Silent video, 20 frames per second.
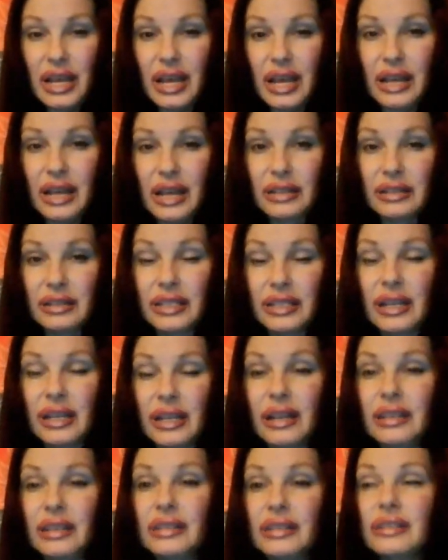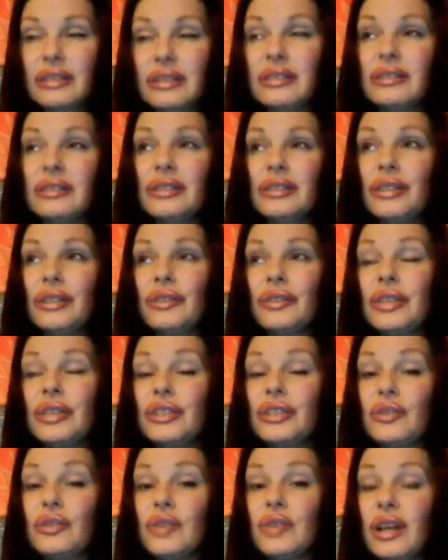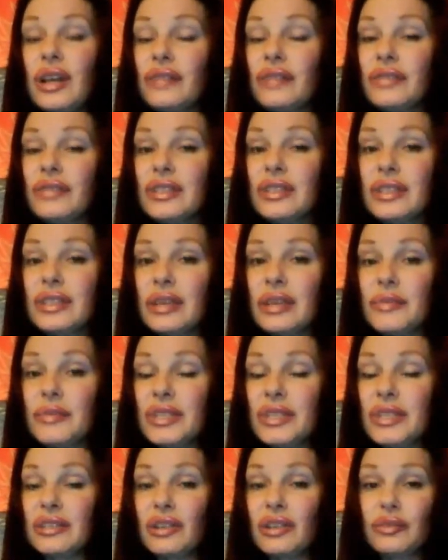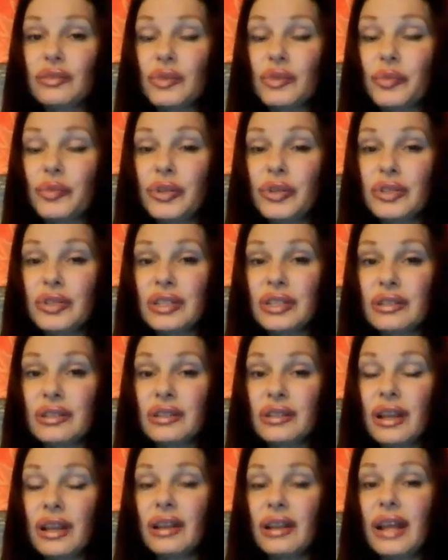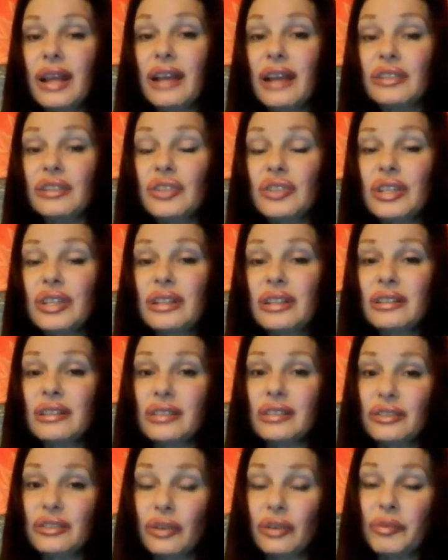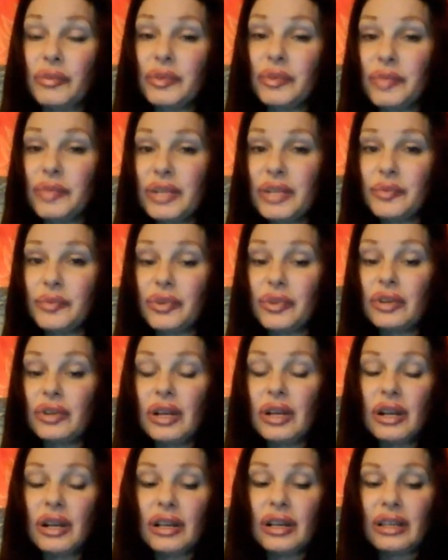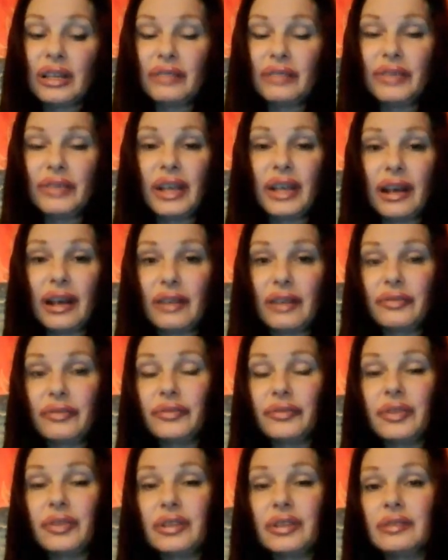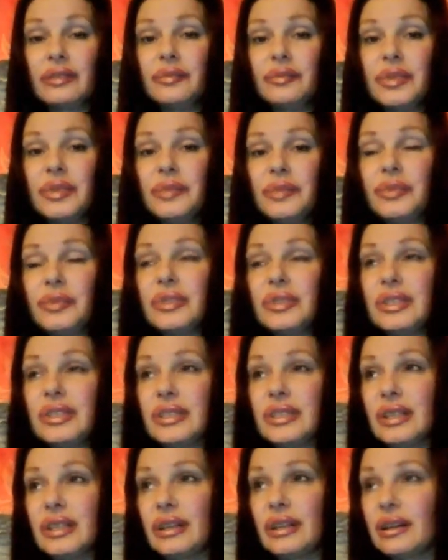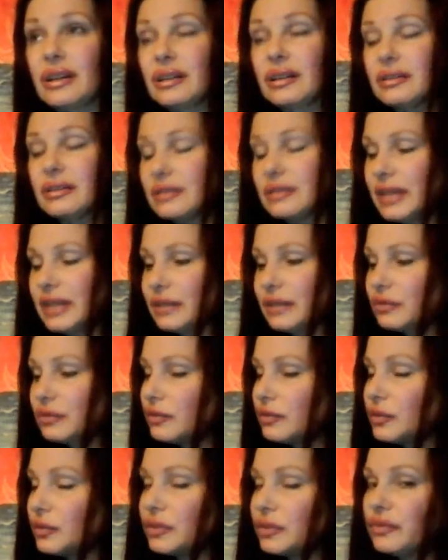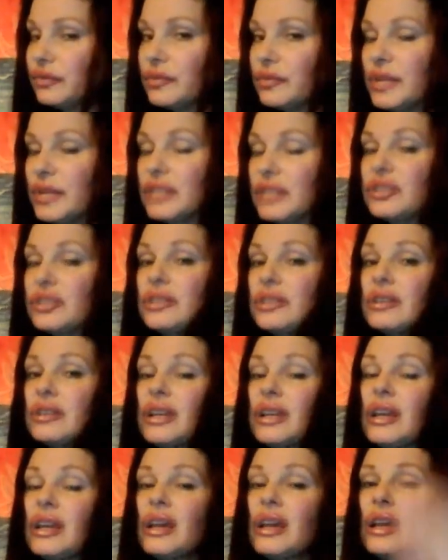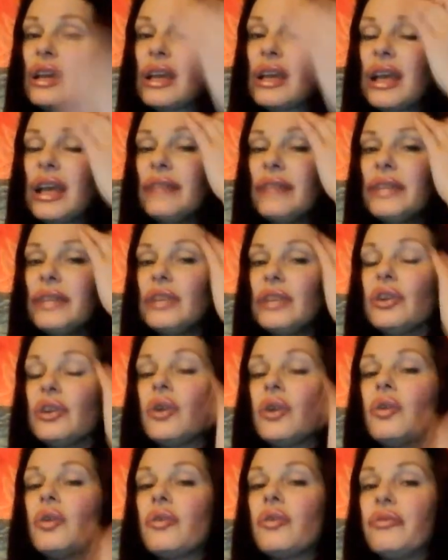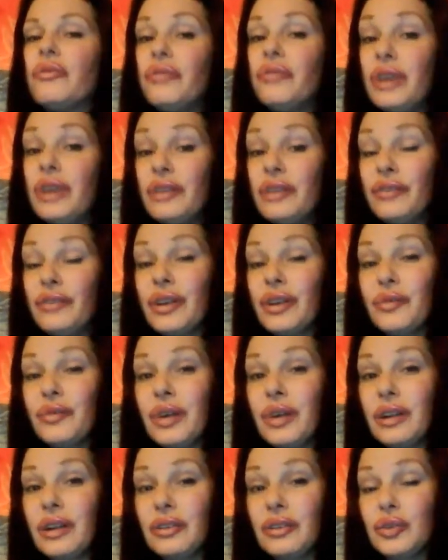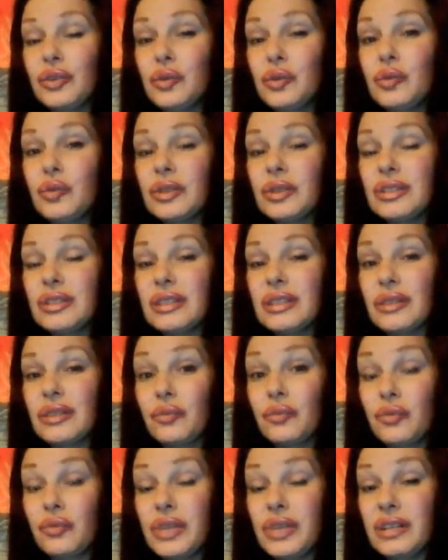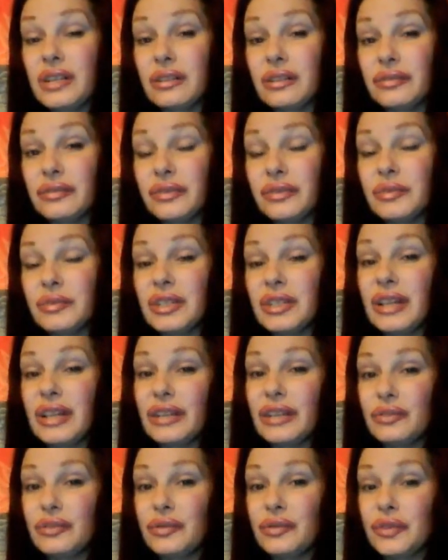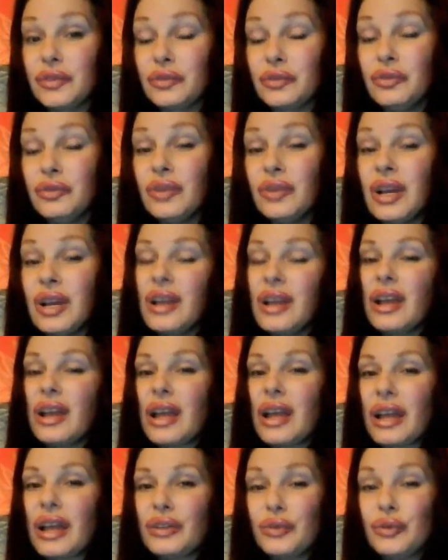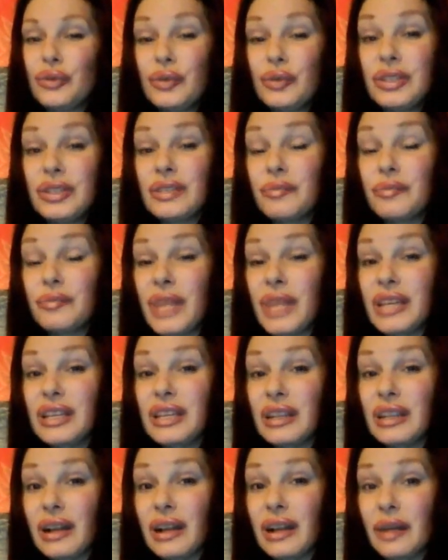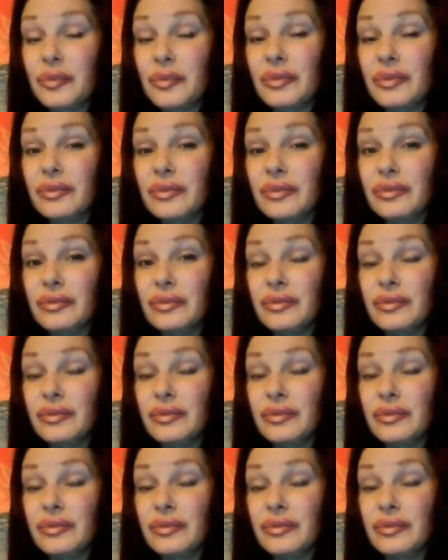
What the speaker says: And, they don't have the same, not the real person. And actually, the Indominant people even have people's light review information. And they know very, very well who was real from their light review and who is making it up